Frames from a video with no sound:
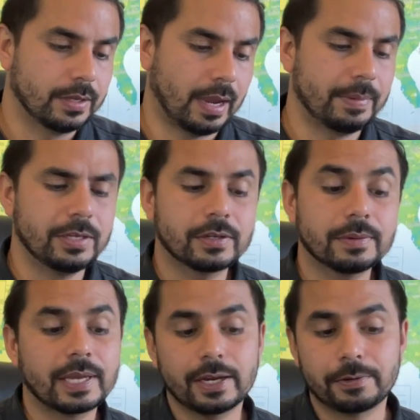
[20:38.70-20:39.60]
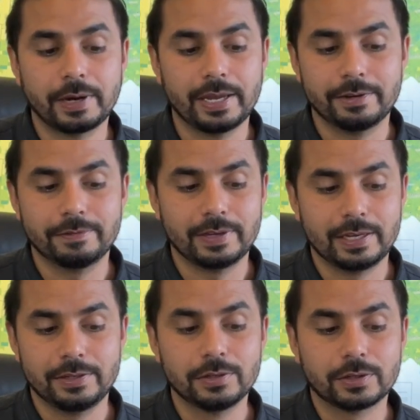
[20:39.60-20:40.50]
I mean, you can get creative
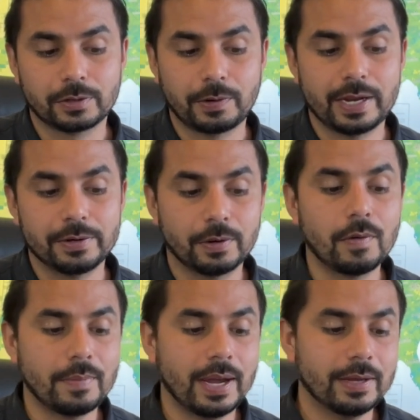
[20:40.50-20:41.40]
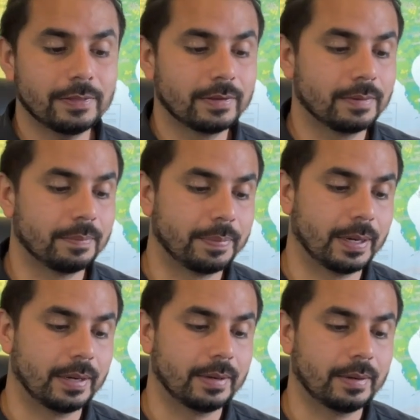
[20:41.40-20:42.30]
and you can create your own math,
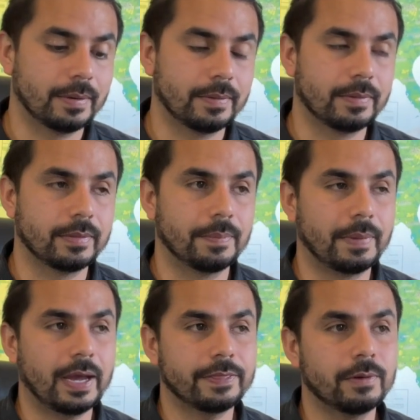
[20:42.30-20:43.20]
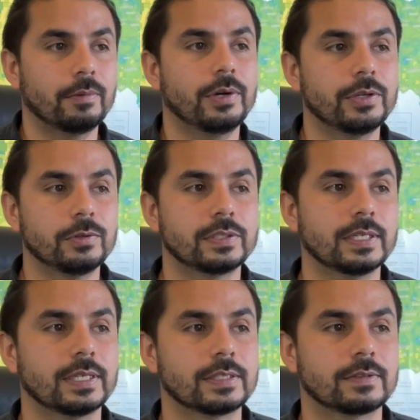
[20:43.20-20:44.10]
but the math that we're
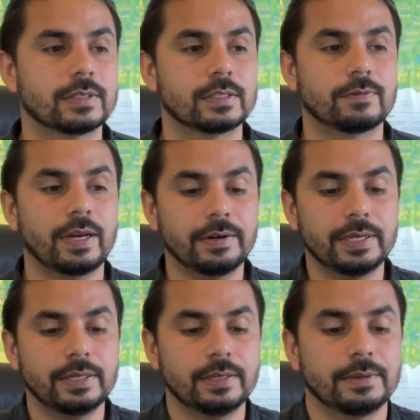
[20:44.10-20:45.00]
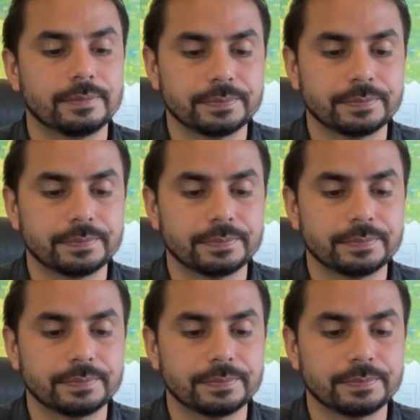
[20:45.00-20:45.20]
using is very